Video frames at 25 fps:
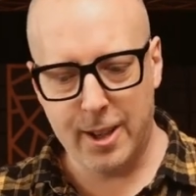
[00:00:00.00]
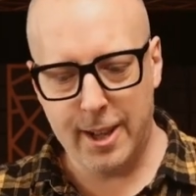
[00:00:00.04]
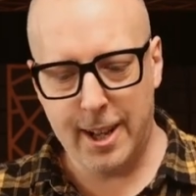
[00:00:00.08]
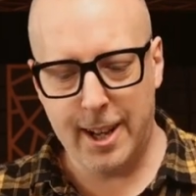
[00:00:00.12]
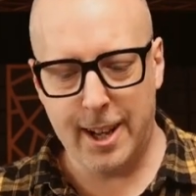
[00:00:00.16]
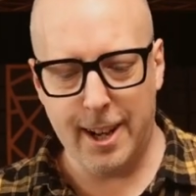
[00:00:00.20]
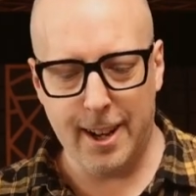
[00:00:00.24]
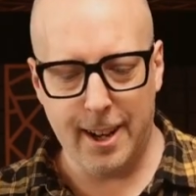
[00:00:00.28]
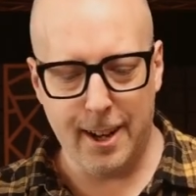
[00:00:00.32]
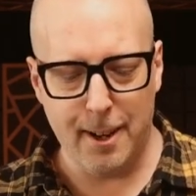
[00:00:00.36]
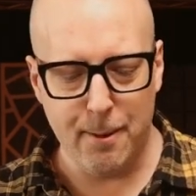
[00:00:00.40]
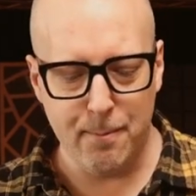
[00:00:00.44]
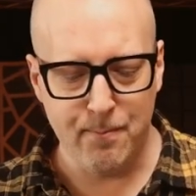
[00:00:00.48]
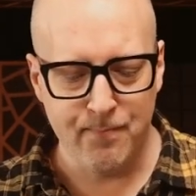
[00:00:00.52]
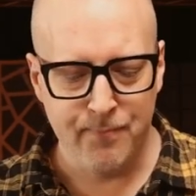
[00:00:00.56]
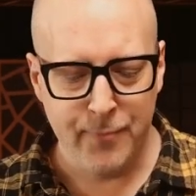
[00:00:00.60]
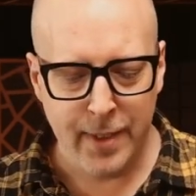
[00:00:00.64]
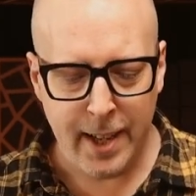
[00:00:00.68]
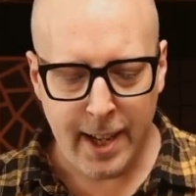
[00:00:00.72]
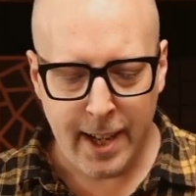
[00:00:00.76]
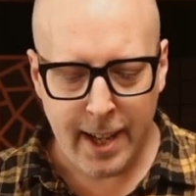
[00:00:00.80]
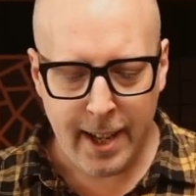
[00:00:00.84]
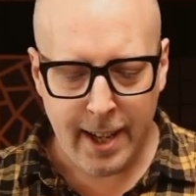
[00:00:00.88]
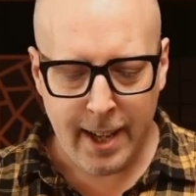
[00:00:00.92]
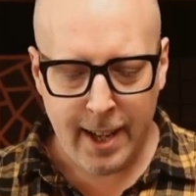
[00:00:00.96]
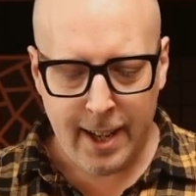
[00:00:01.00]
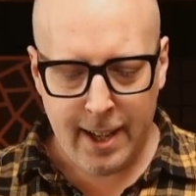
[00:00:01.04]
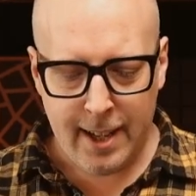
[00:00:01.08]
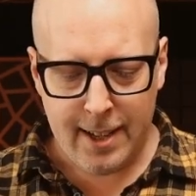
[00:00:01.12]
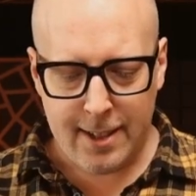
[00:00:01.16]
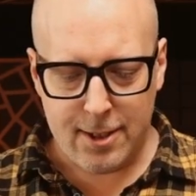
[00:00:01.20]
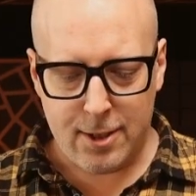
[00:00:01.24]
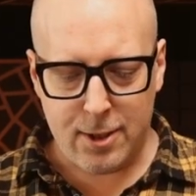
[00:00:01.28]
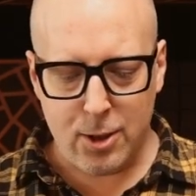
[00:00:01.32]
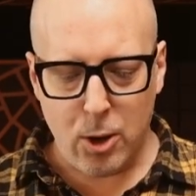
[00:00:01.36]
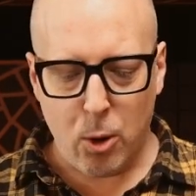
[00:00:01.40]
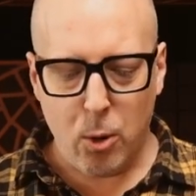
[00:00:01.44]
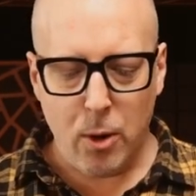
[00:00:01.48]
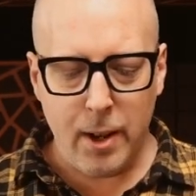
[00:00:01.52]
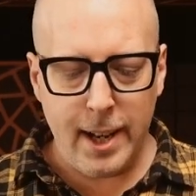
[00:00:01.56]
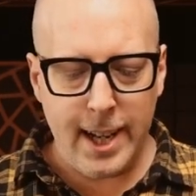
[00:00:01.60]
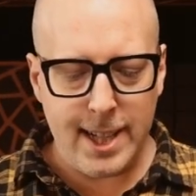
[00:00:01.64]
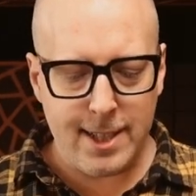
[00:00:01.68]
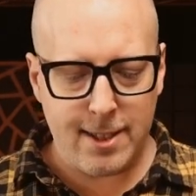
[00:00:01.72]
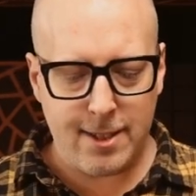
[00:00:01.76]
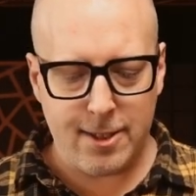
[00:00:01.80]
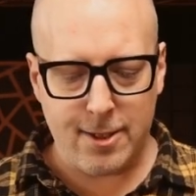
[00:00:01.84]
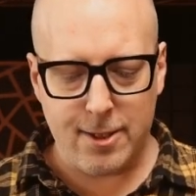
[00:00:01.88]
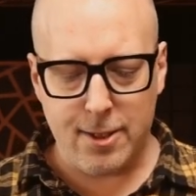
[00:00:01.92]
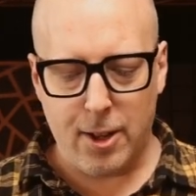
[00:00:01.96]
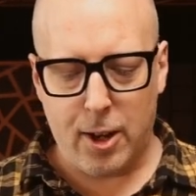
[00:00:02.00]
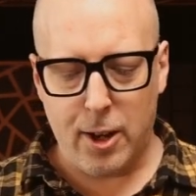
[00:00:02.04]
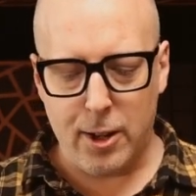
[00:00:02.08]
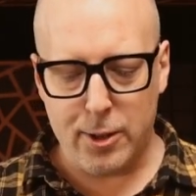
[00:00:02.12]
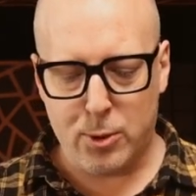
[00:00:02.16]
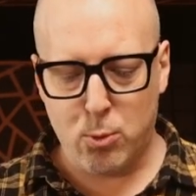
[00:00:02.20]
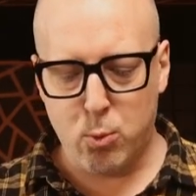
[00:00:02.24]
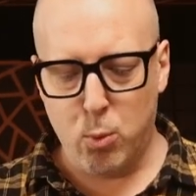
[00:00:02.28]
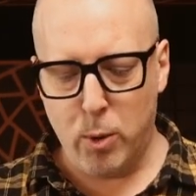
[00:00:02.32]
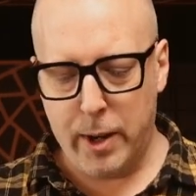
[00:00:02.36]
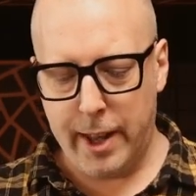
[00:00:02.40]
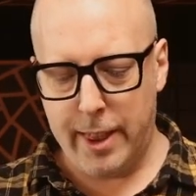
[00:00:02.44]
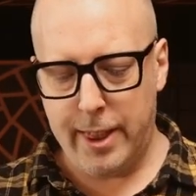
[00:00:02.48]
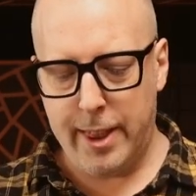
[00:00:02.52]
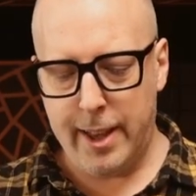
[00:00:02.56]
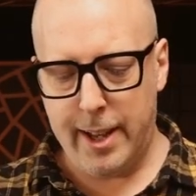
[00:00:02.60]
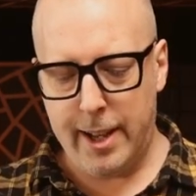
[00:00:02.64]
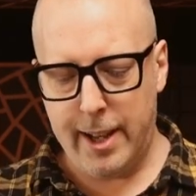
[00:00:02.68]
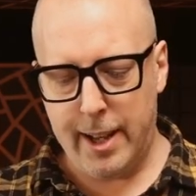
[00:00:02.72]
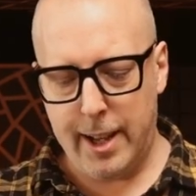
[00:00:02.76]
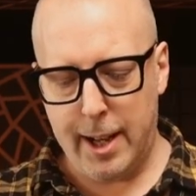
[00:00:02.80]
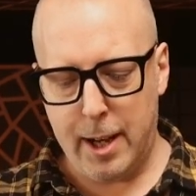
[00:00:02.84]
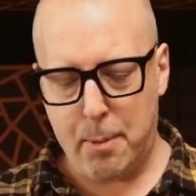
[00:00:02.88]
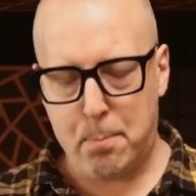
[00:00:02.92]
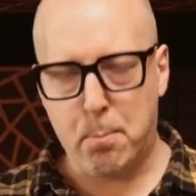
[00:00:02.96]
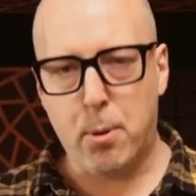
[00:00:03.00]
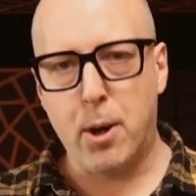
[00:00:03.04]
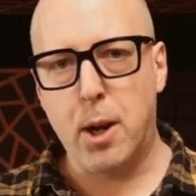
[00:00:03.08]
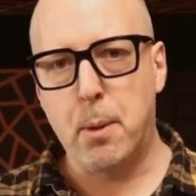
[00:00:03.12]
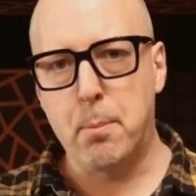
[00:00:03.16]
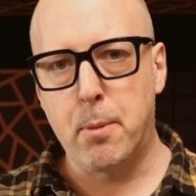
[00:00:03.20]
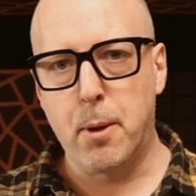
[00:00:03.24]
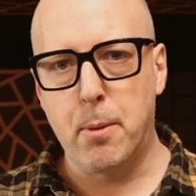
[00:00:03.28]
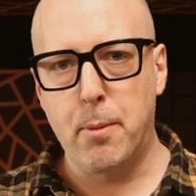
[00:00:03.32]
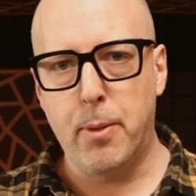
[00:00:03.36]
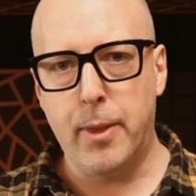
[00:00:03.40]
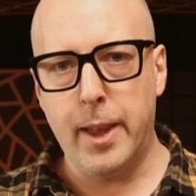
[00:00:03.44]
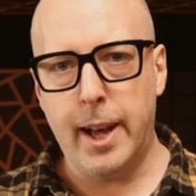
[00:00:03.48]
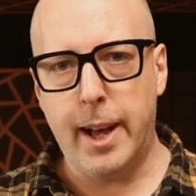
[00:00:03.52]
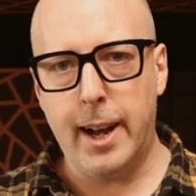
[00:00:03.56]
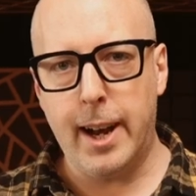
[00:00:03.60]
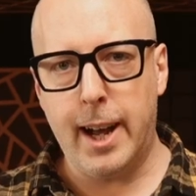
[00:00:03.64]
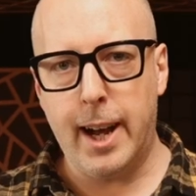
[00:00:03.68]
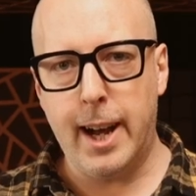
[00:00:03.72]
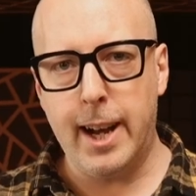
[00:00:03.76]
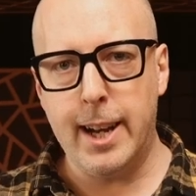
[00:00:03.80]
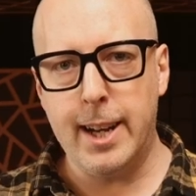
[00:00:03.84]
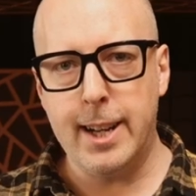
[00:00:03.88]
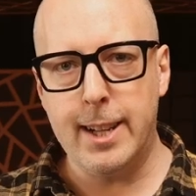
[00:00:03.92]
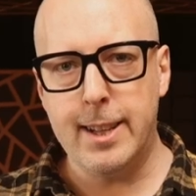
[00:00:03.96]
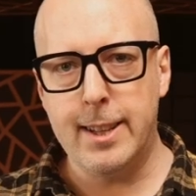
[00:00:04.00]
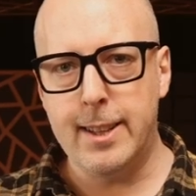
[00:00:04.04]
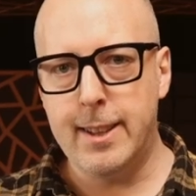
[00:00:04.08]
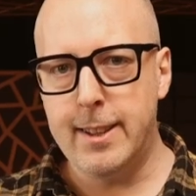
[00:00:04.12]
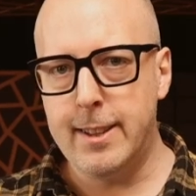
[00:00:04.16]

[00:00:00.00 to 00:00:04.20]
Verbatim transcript: Um, so let's start with a problem that I